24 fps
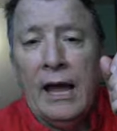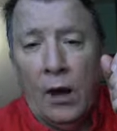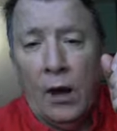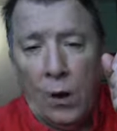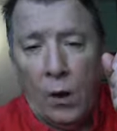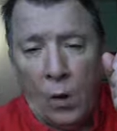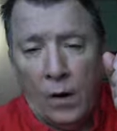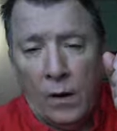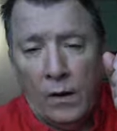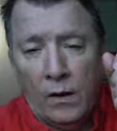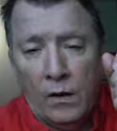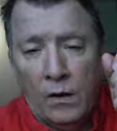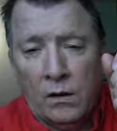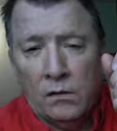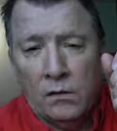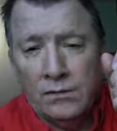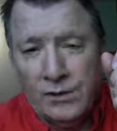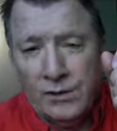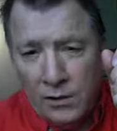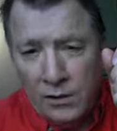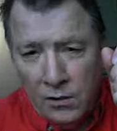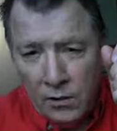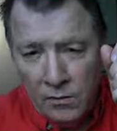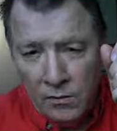Oil,
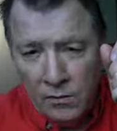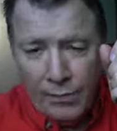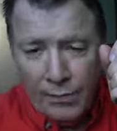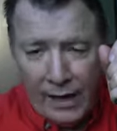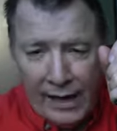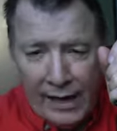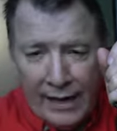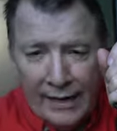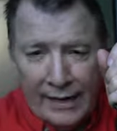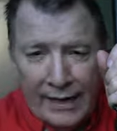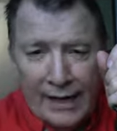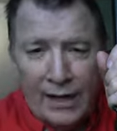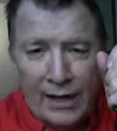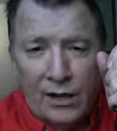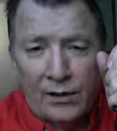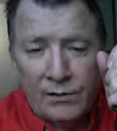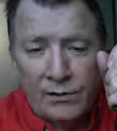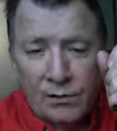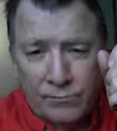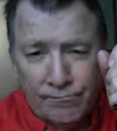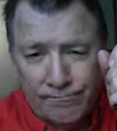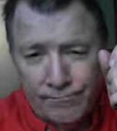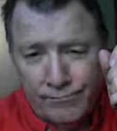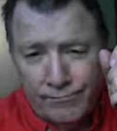you know, back it out,
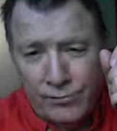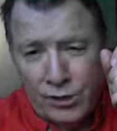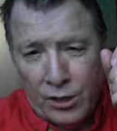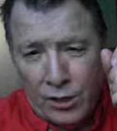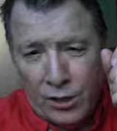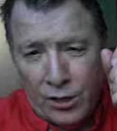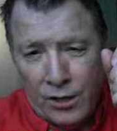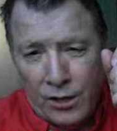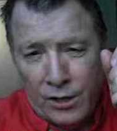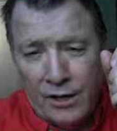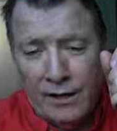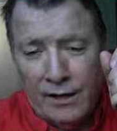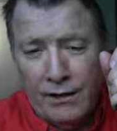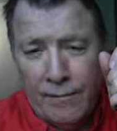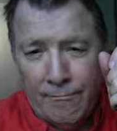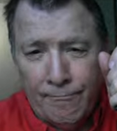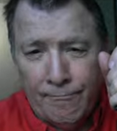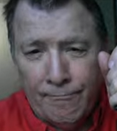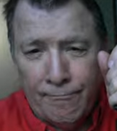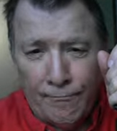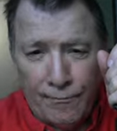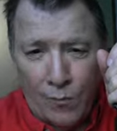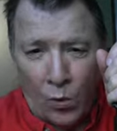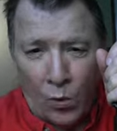turn it.
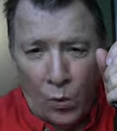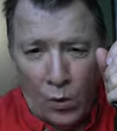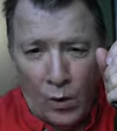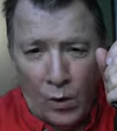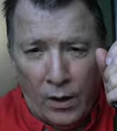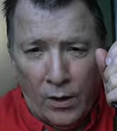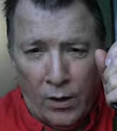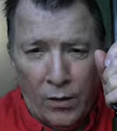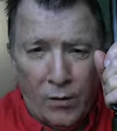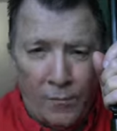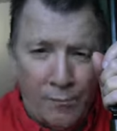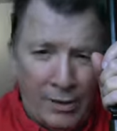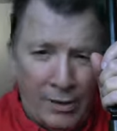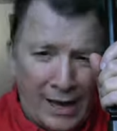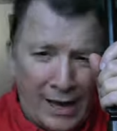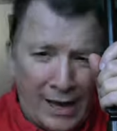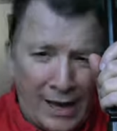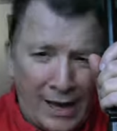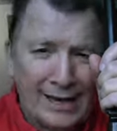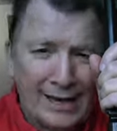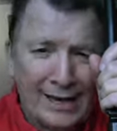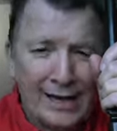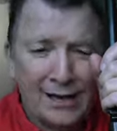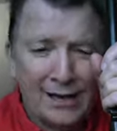Oil,
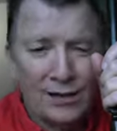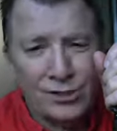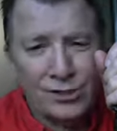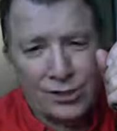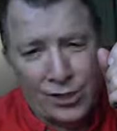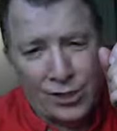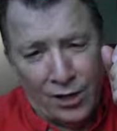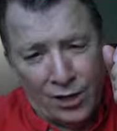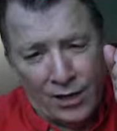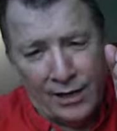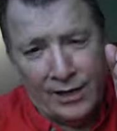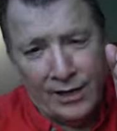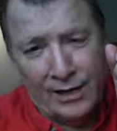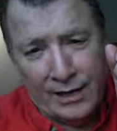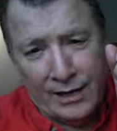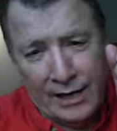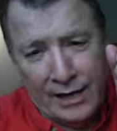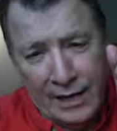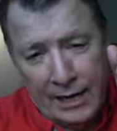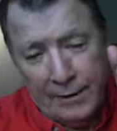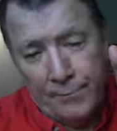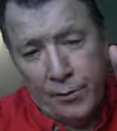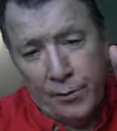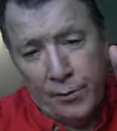back it out, turn it, and
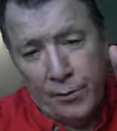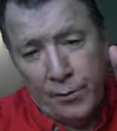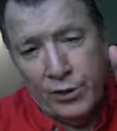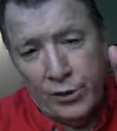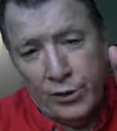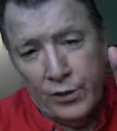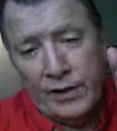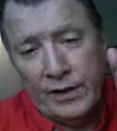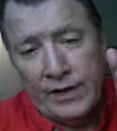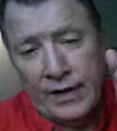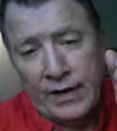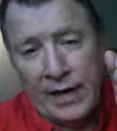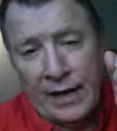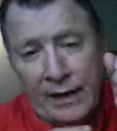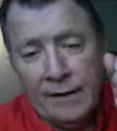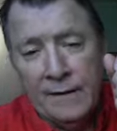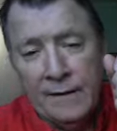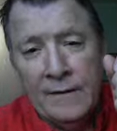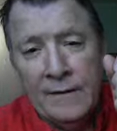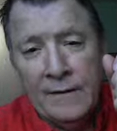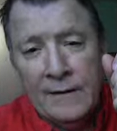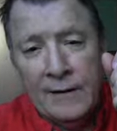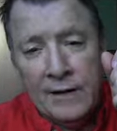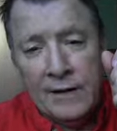keep on doing that.
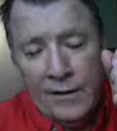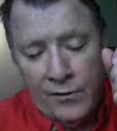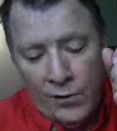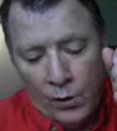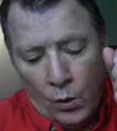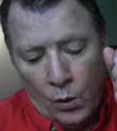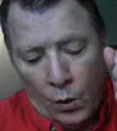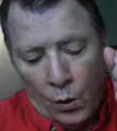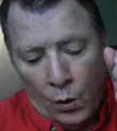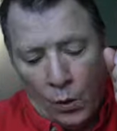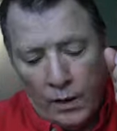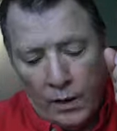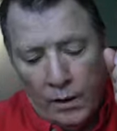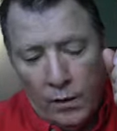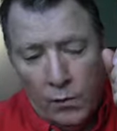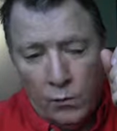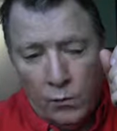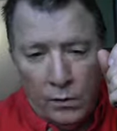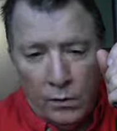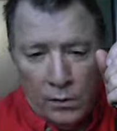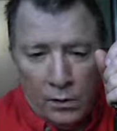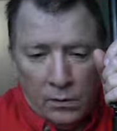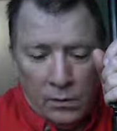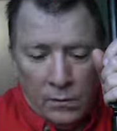The oil
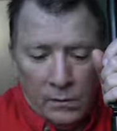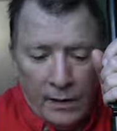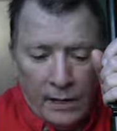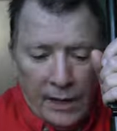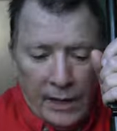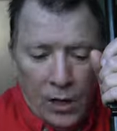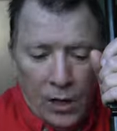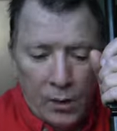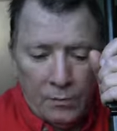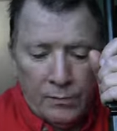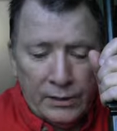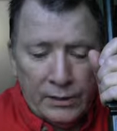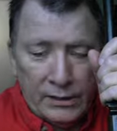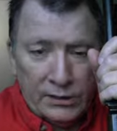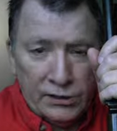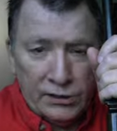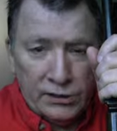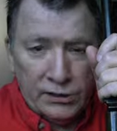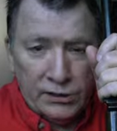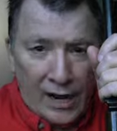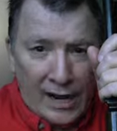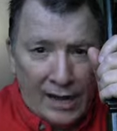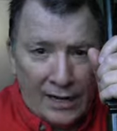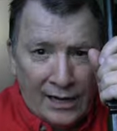will help
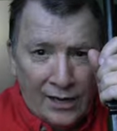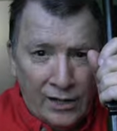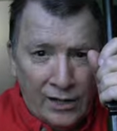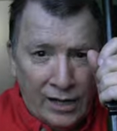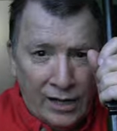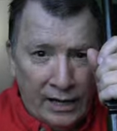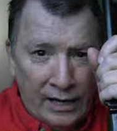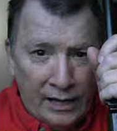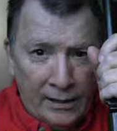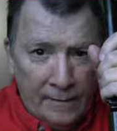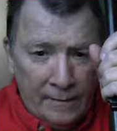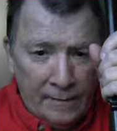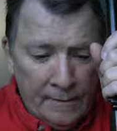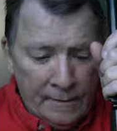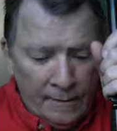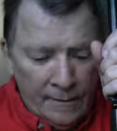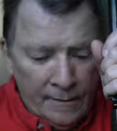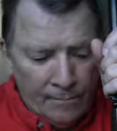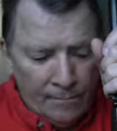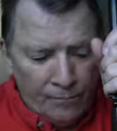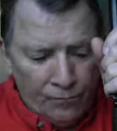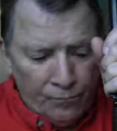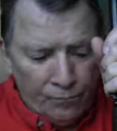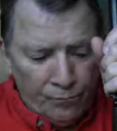extract the
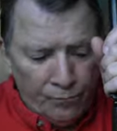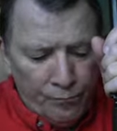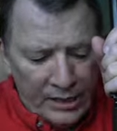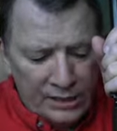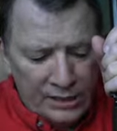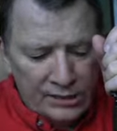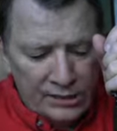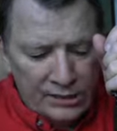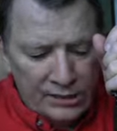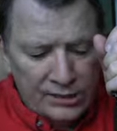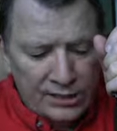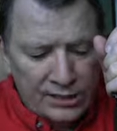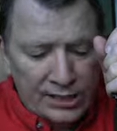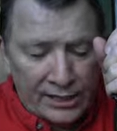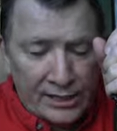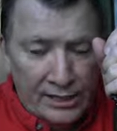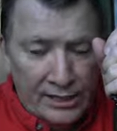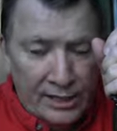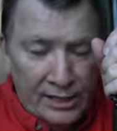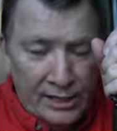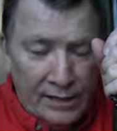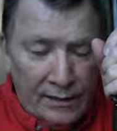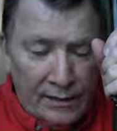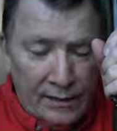pieces that
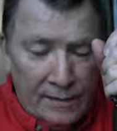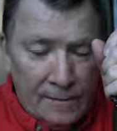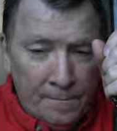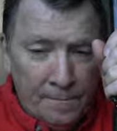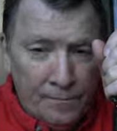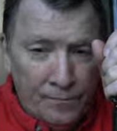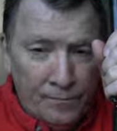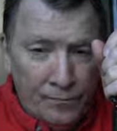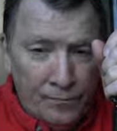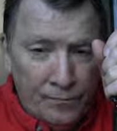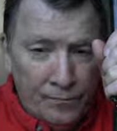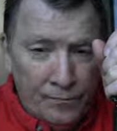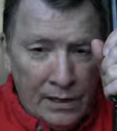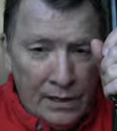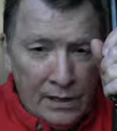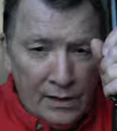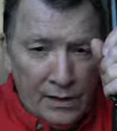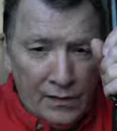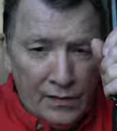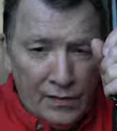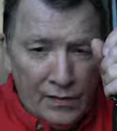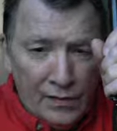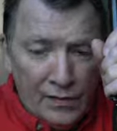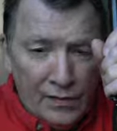
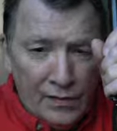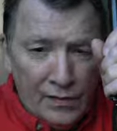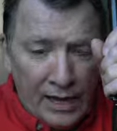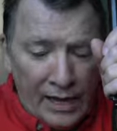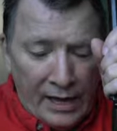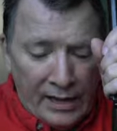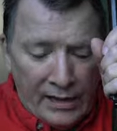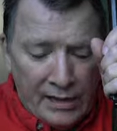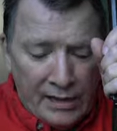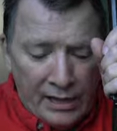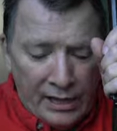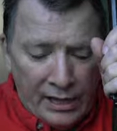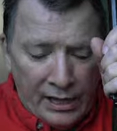that